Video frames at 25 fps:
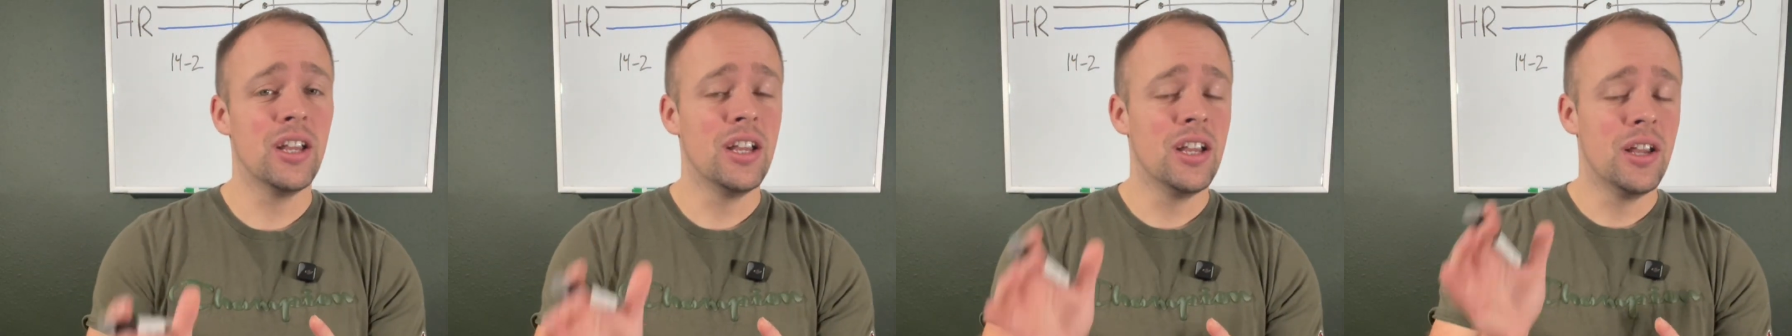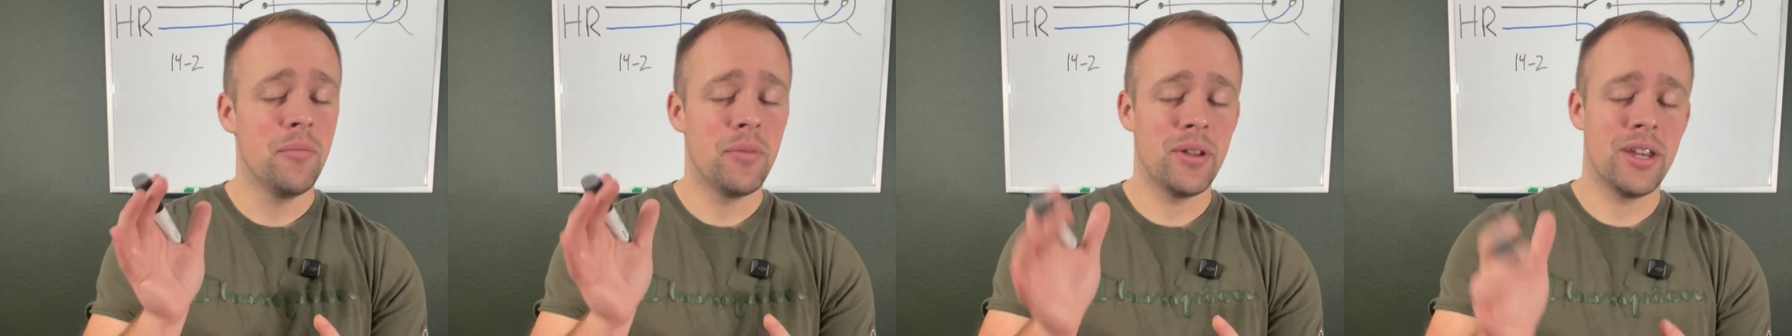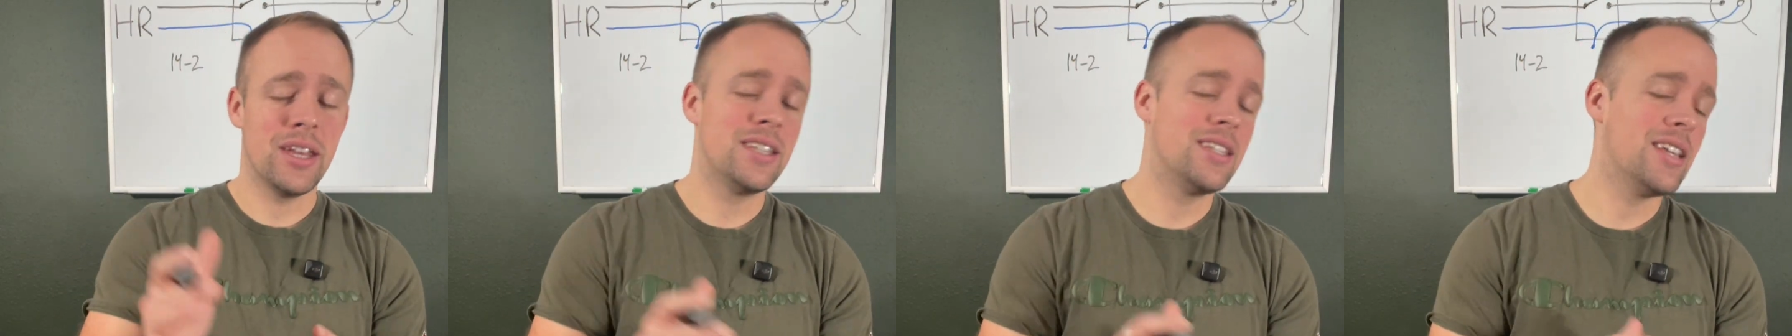
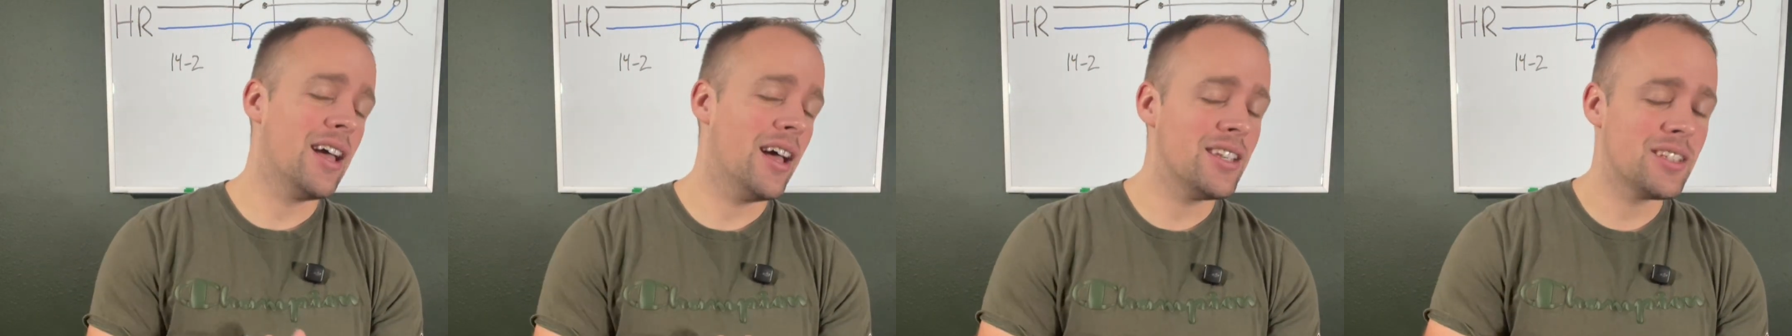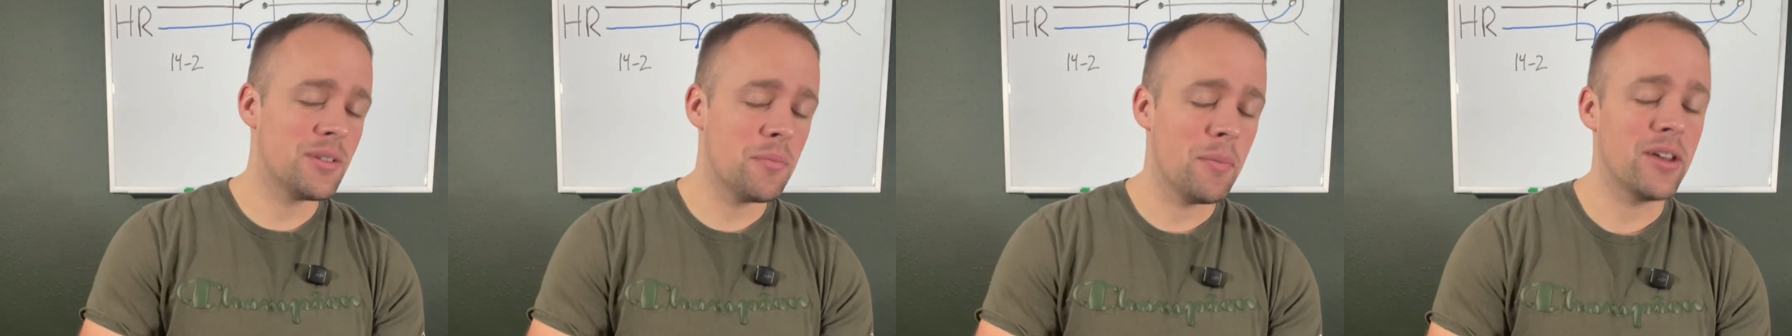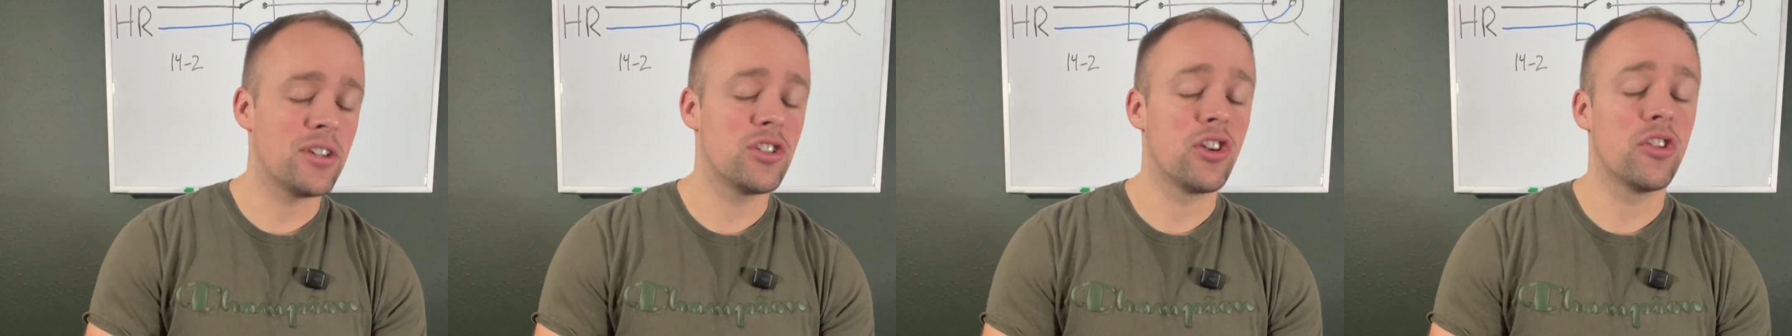but it does
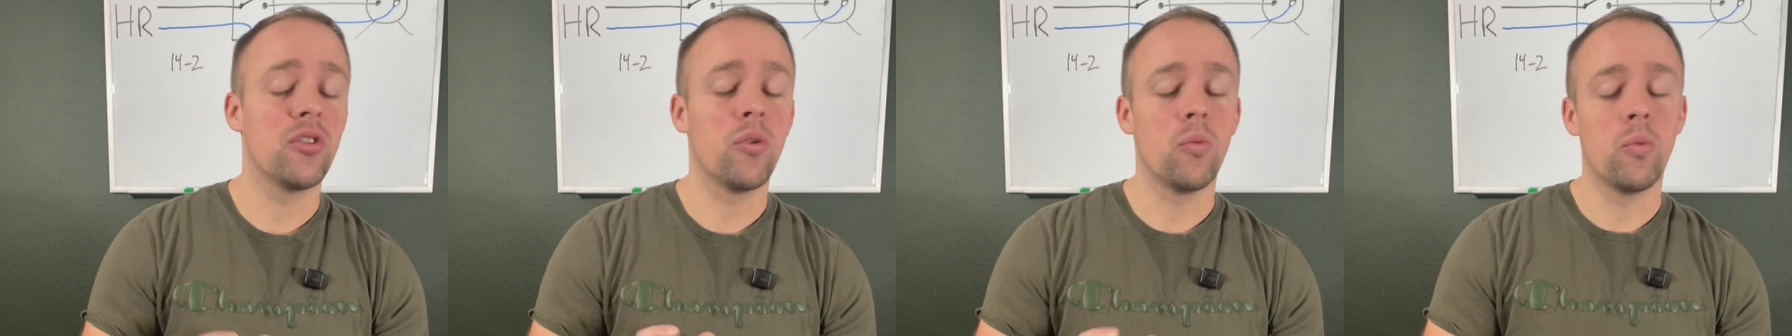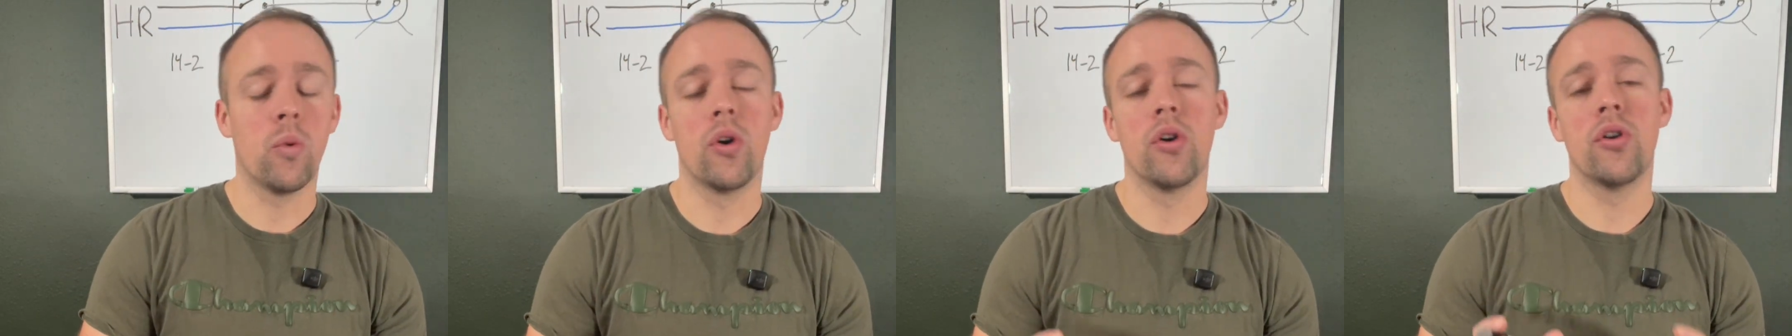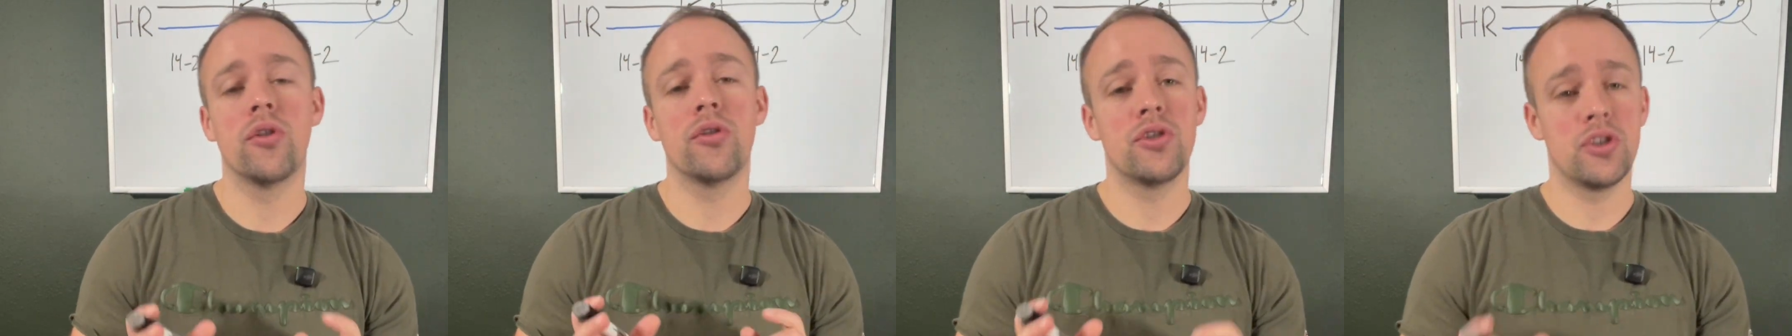mention the
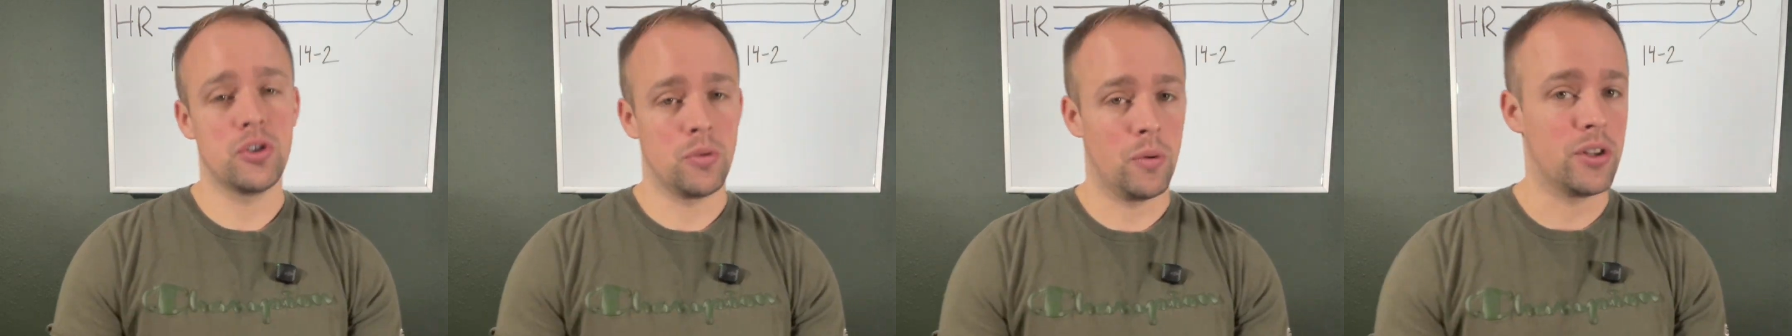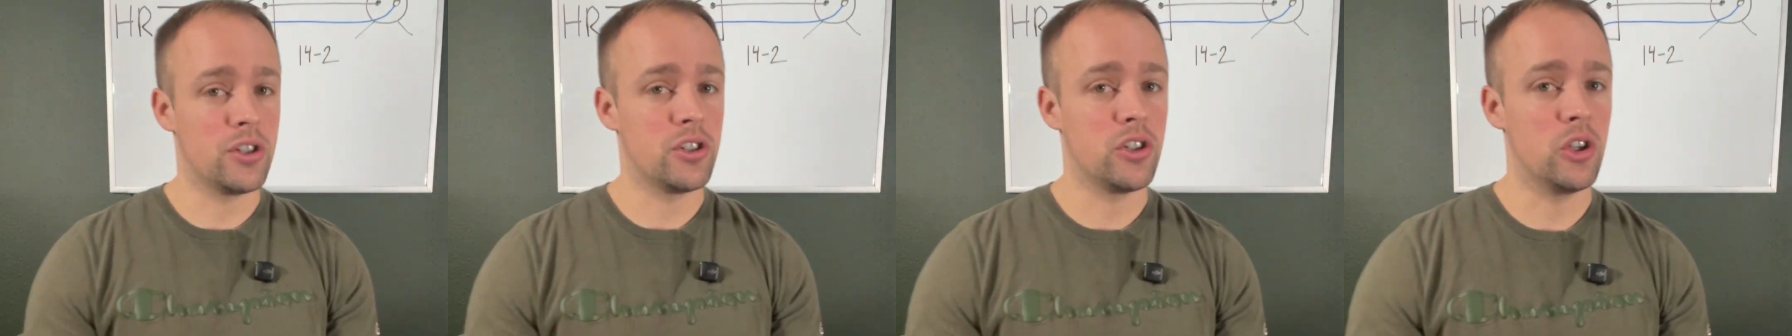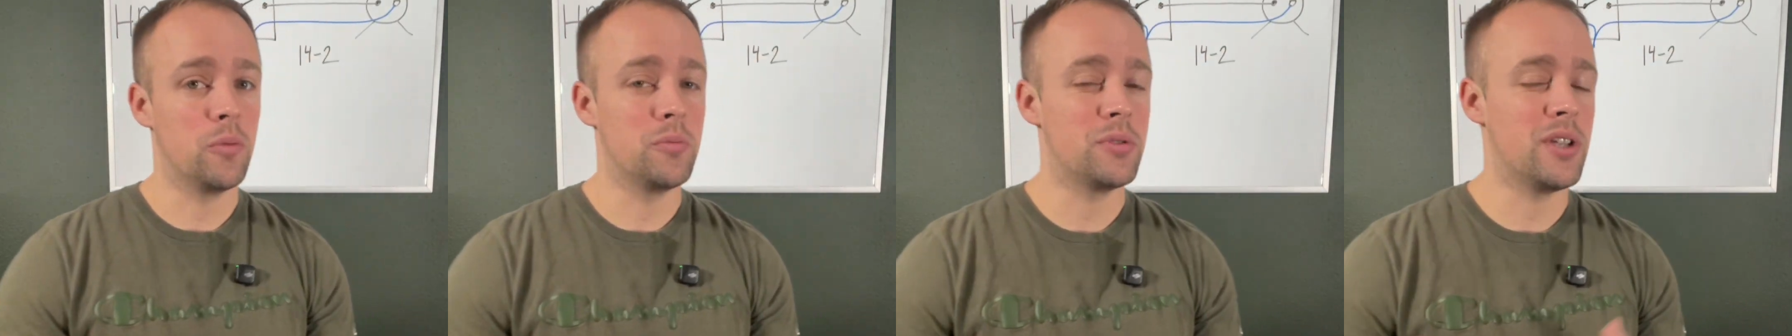word switch loops.